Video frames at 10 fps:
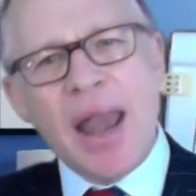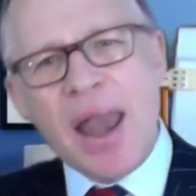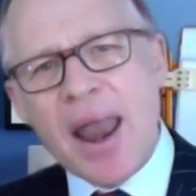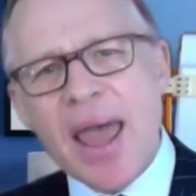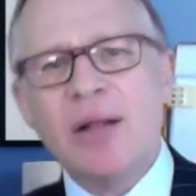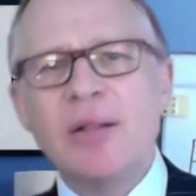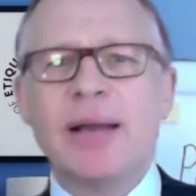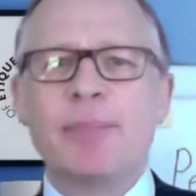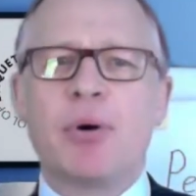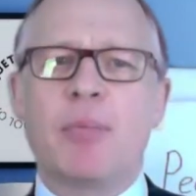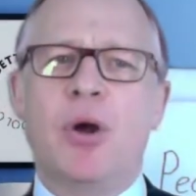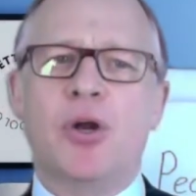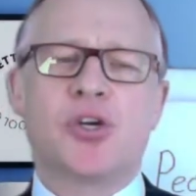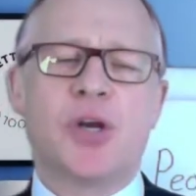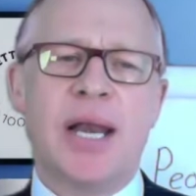nail that
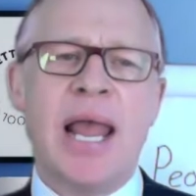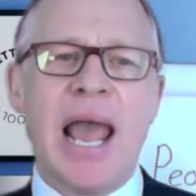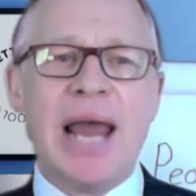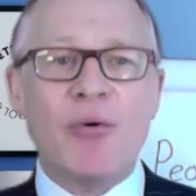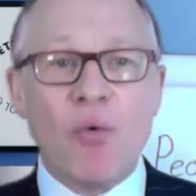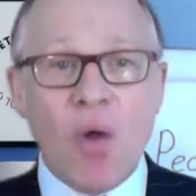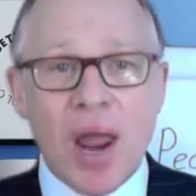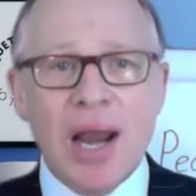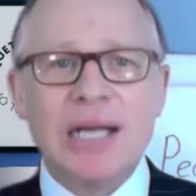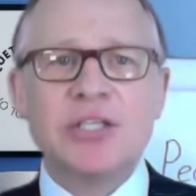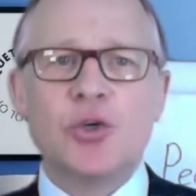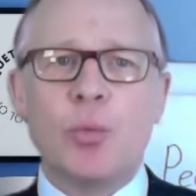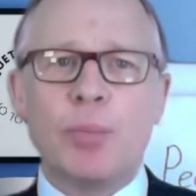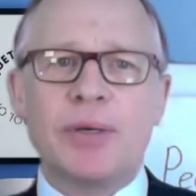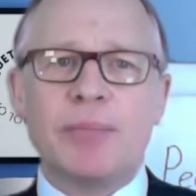promotion, and realize your
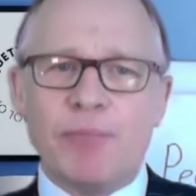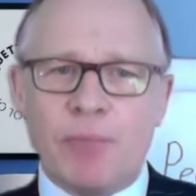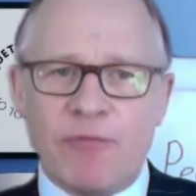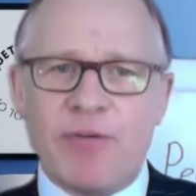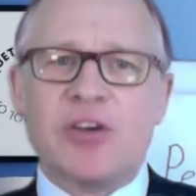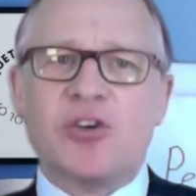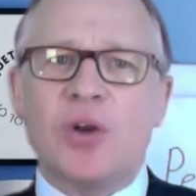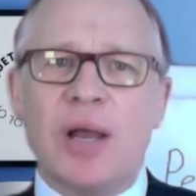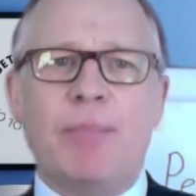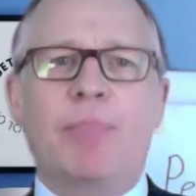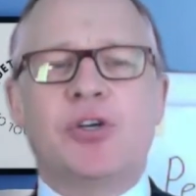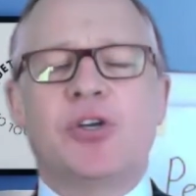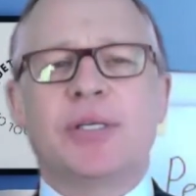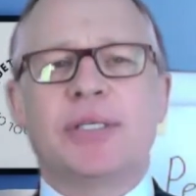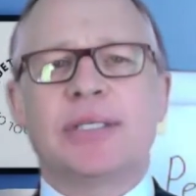professional
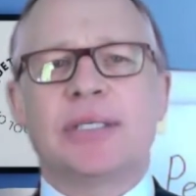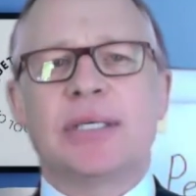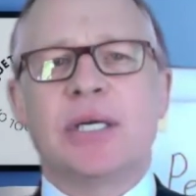ambitions.